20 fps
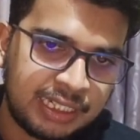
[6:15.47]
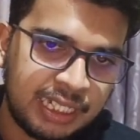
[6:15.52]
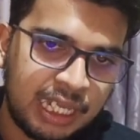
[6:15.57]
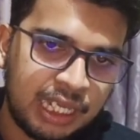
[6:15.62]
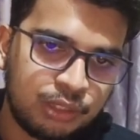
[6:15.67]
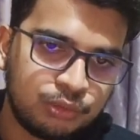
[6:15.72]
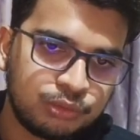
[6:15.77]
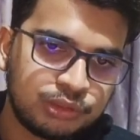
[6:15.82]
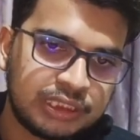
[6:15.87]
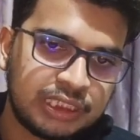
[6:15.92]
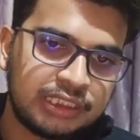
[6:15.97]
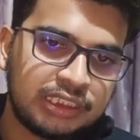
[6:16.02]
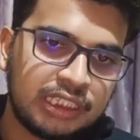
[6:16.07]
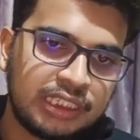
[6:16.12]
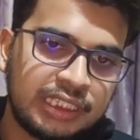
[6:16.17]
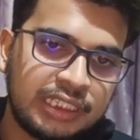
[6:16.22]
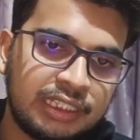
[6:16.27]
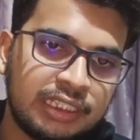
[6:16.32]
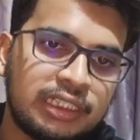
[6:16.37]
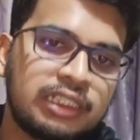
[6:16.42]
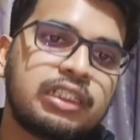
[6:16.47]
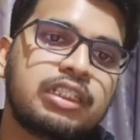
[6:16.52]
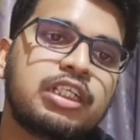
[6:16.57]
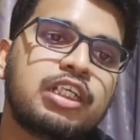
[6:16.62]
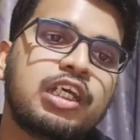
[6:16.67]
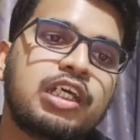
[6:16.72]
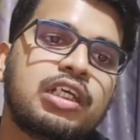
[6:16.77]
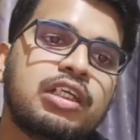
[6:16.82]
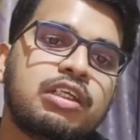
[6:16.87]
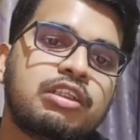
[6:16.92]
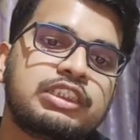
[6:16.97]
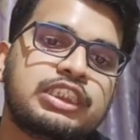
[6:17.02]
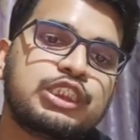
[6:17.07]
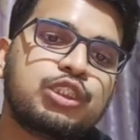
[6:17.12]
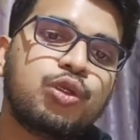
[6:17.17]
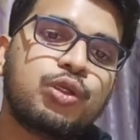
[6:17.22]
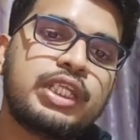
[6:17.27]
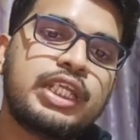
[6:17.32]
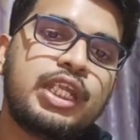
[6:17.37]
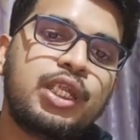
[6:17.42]
now signaling
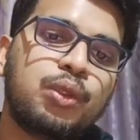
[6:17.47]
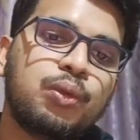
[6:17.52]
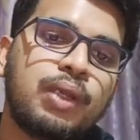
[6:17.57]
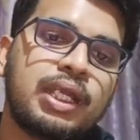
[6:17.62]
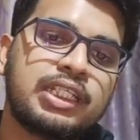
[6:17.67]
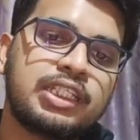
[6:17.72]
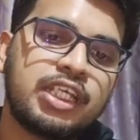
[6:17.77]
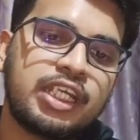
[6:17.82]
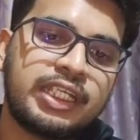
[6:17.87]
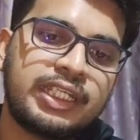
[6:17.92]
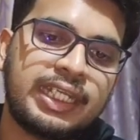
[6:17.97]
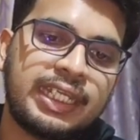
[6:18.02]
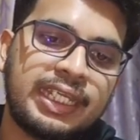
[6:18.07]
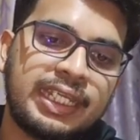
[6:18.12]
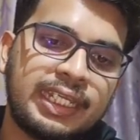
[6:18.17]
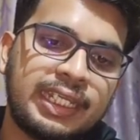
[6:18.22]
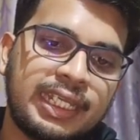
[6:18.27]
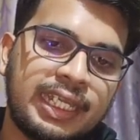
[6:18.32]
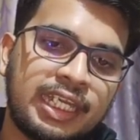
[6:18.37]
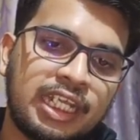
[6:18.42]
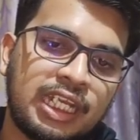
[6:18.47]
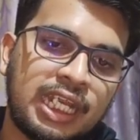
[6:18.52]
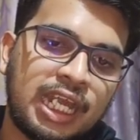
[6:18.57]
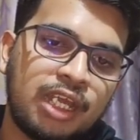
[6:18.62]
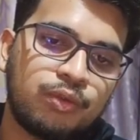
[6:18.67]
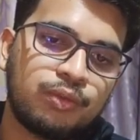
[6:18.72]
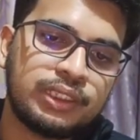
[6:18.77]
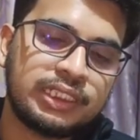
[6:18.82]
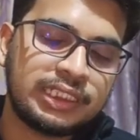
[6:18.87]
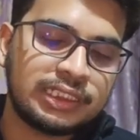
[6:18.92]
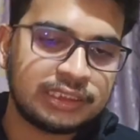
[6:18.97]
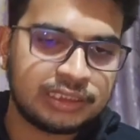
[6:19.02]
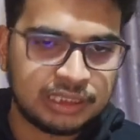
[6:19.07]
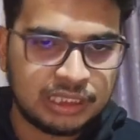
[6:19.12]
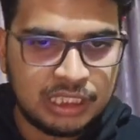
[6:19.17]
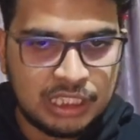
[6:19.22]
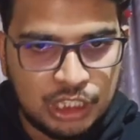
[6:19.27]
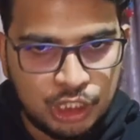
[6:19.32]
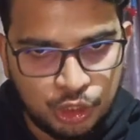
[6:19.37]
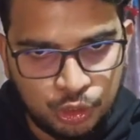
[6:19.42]
Chigorin to either take and allow his
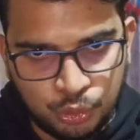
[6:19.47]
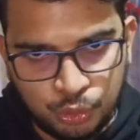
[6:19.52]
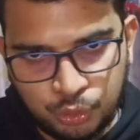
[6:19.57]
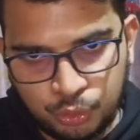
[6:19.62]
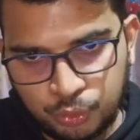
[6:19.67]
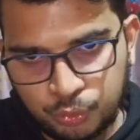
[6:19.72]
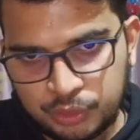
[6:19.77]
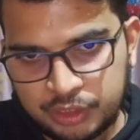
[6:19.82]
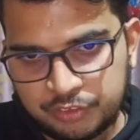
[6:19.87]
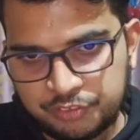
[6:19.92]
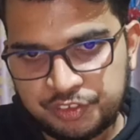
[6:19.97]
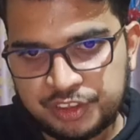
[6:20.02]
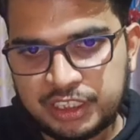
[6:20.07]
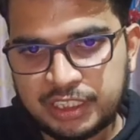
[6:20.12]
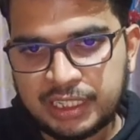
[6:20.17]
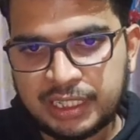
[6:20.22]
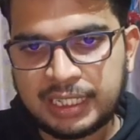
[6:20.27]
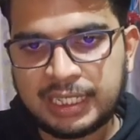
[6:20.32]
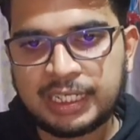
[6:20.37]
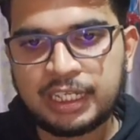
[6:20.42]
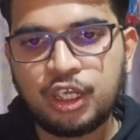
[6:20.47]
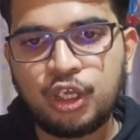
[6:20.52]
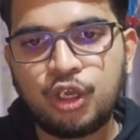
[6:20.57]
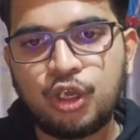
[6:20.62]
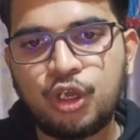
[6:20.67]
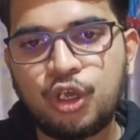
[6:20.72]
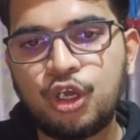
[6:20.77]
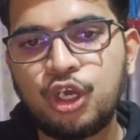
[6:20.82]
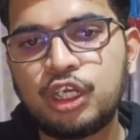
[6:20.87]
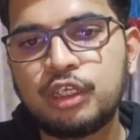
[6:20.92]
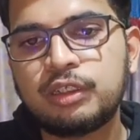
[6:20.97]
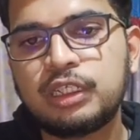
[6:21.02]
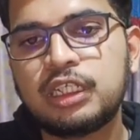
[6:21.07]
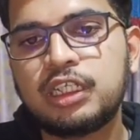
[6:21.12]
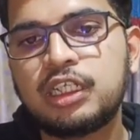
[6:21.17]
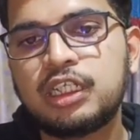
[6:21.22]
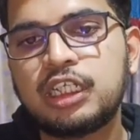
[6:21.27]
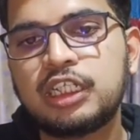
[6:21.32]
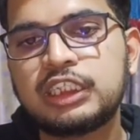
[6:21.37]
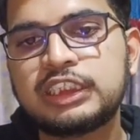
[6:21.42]
rook to infiltrate, or
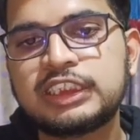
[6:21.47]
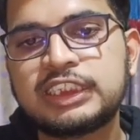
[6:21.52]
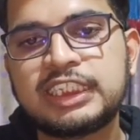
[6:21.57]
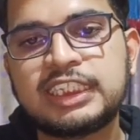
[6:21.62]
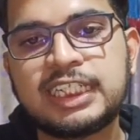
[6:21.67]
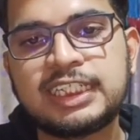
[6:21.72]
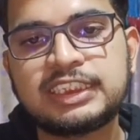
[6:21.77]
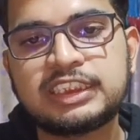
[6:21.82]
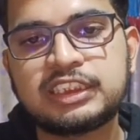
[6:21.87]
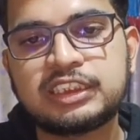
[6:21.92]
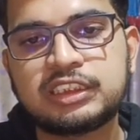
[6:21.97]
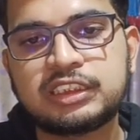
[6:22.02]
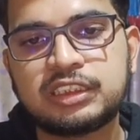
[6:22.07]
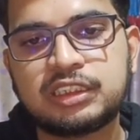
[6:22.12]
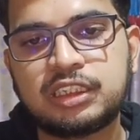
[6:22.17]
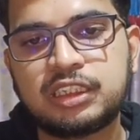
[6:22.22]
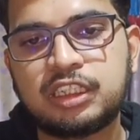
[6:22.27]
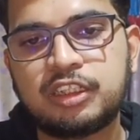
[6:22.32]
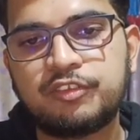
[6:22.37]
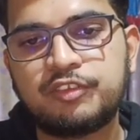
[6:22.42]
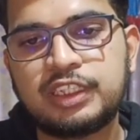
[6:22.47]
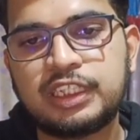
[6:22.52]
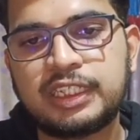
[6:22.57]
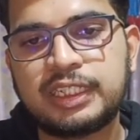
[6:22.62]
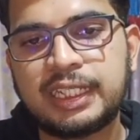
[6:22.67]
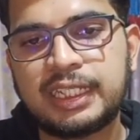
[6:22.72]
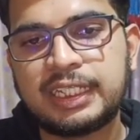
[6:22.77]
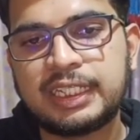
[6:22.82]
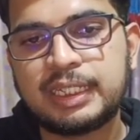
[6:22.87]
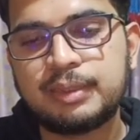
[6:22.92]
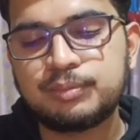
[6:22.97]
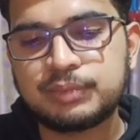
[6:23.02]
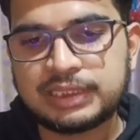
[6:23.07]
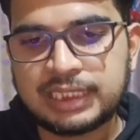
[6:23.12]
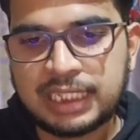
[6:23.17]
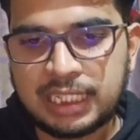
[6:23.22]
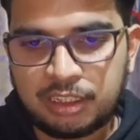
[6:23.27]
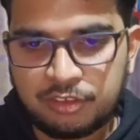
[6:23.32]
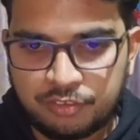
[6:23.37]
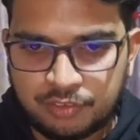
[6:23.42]
Steinitz will take
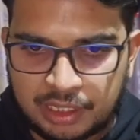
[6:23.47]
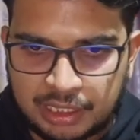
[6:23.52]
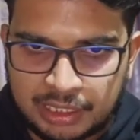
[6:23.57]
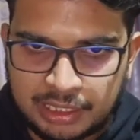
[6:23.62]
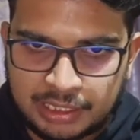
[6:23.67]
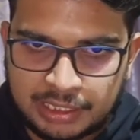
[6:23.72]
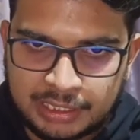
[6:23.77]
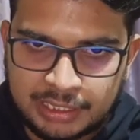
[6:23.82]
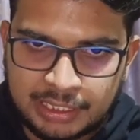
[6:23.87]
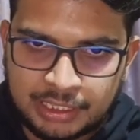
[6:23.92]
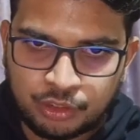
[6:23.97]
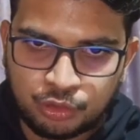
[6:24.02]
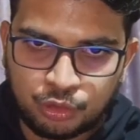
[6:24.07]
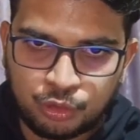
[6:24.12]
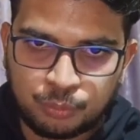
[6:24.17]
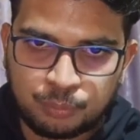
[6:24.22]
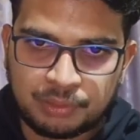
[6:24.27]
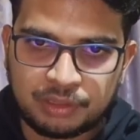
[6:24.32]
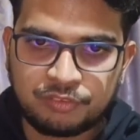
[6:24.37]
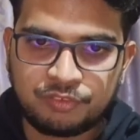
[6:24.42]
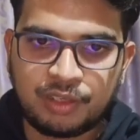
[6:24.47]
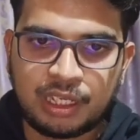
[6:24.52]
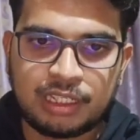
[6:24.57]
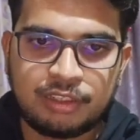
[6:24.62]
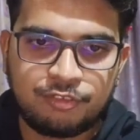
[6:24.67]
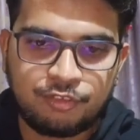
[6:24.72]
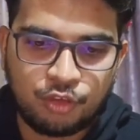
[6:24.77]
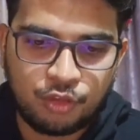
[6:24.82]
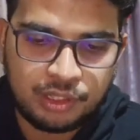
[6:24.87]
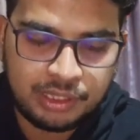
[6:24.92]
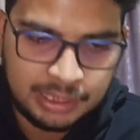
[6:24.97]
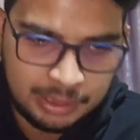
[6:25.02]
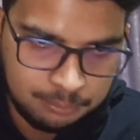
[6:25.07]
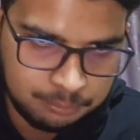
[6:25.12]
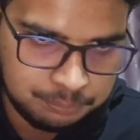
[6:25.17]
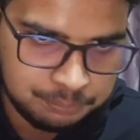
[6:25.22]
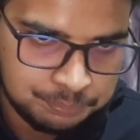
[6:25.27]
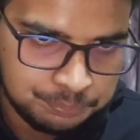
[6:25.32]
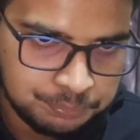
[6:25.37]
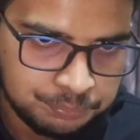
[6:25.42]
himself and create open file for
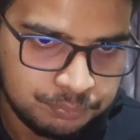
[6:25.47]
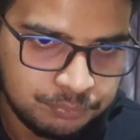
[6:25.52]
him.